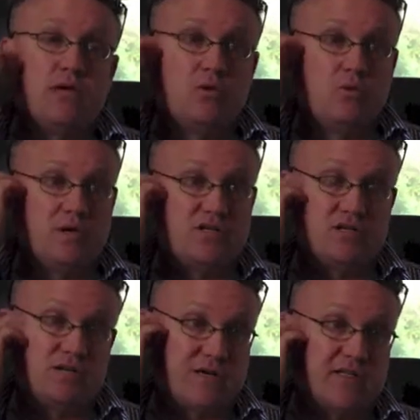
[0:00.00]
which
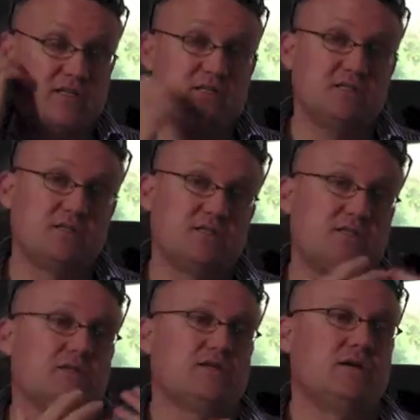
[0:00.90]
addresses
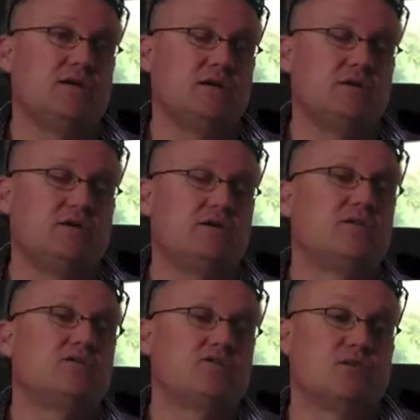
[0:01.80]
this
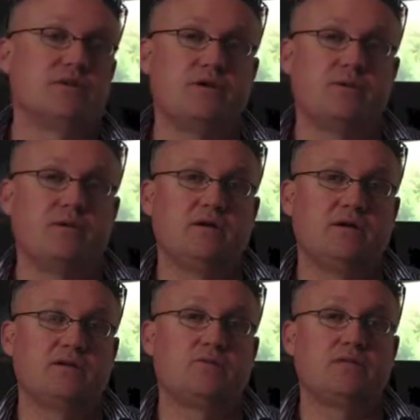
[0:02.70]
current shortcoming in
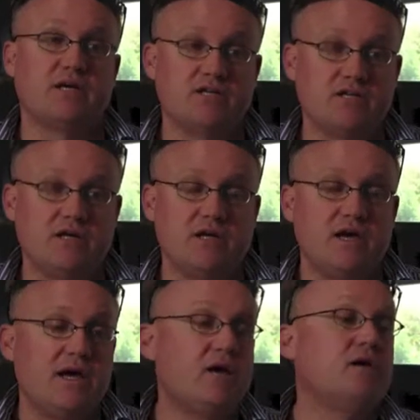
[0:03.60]
international protection
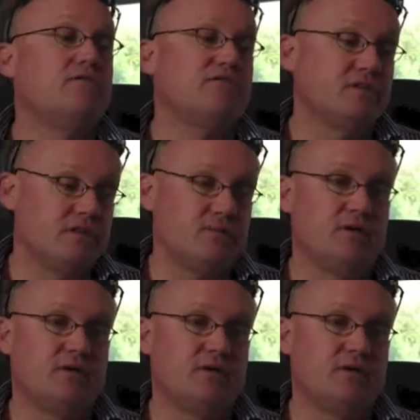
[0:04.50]
and hopefully